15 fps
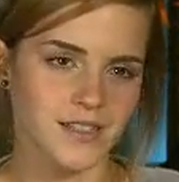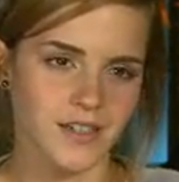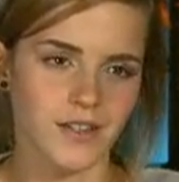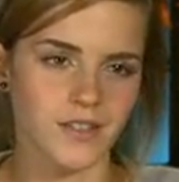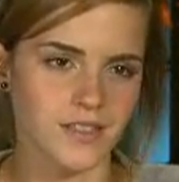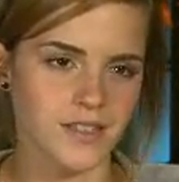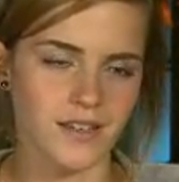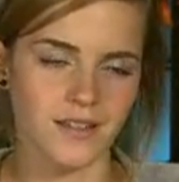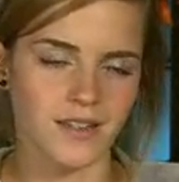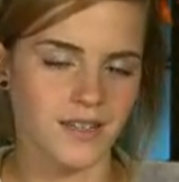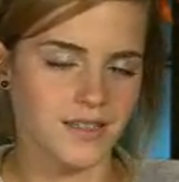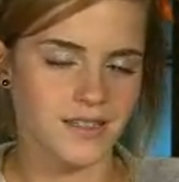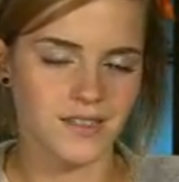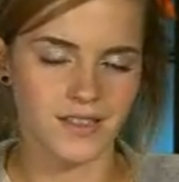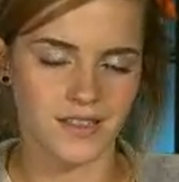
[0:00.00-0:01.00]
It's
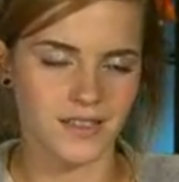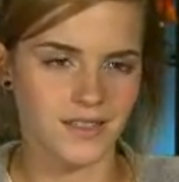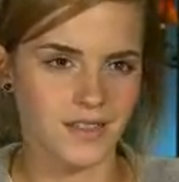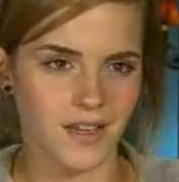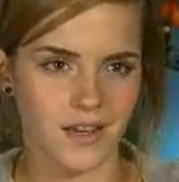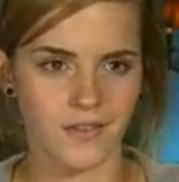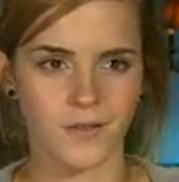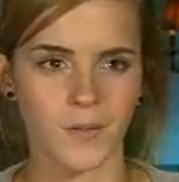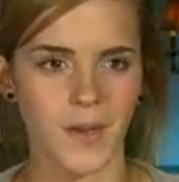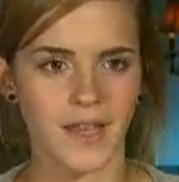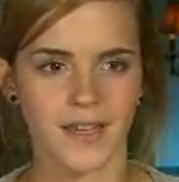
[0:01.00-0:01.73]
just kind of the way it